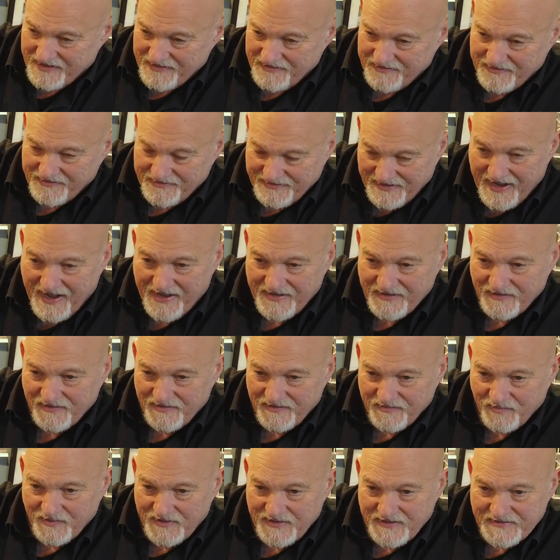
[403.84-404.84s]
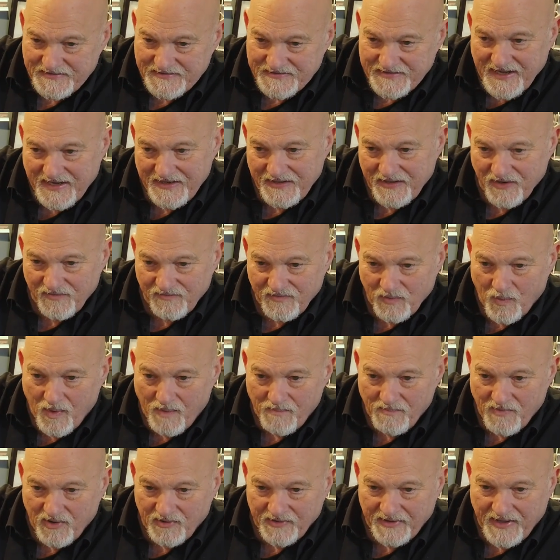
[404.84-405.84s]
then at the end we stayed over
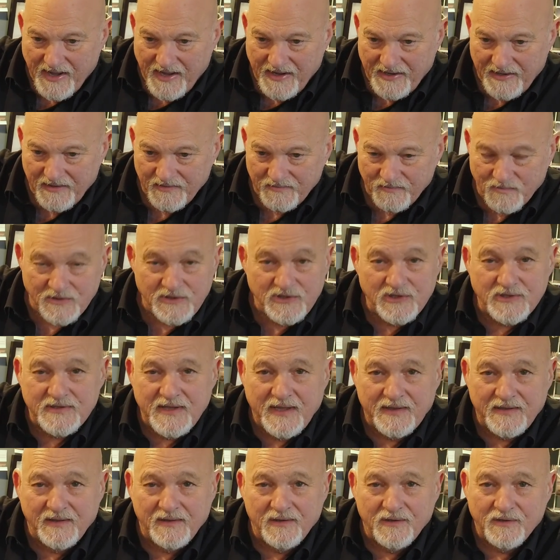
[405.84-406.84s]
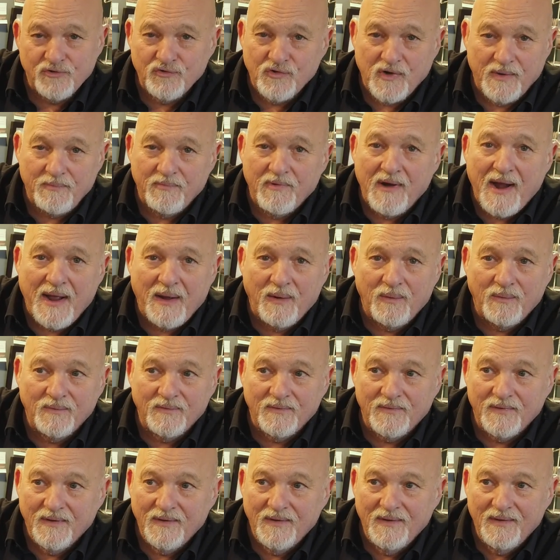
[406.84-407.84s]
one more night, and we just had a little trip
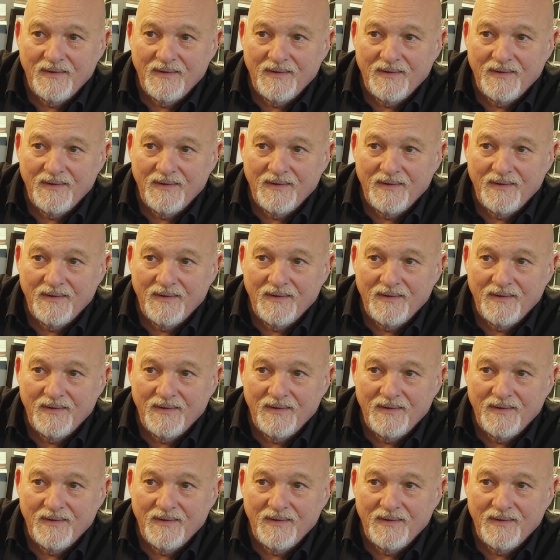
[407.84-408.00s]
round